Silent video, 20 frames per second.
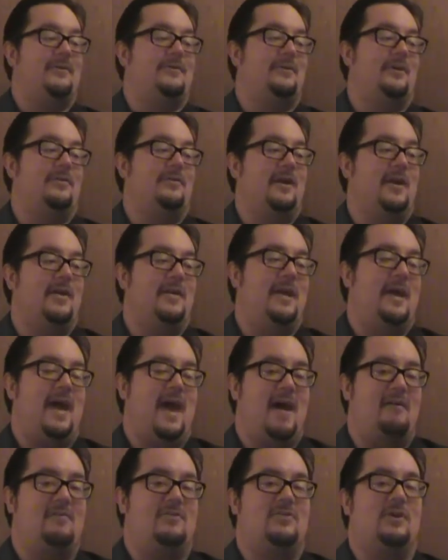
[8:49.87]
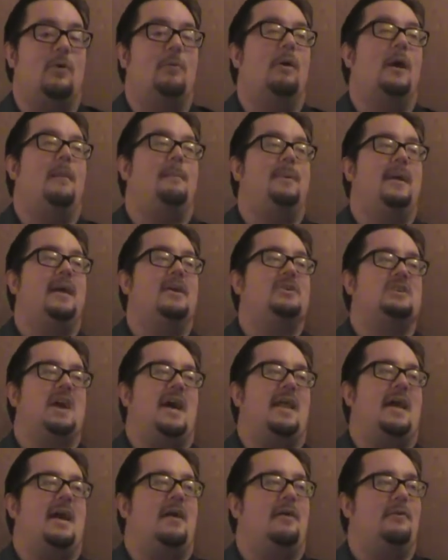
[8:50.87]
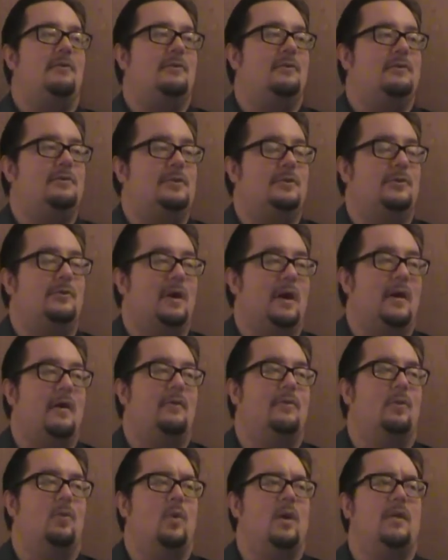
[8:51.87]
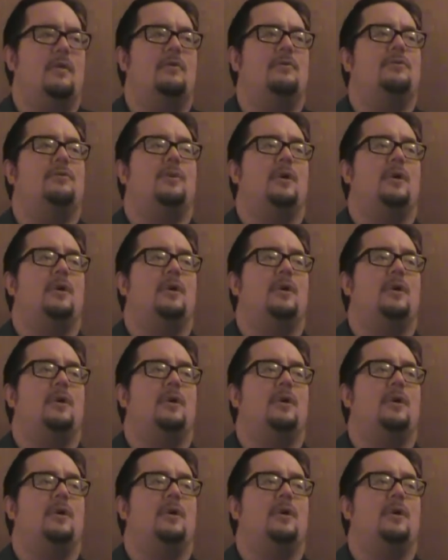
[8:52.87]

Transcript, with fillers: So, there you have it. So, a big shout out to uh, the winners.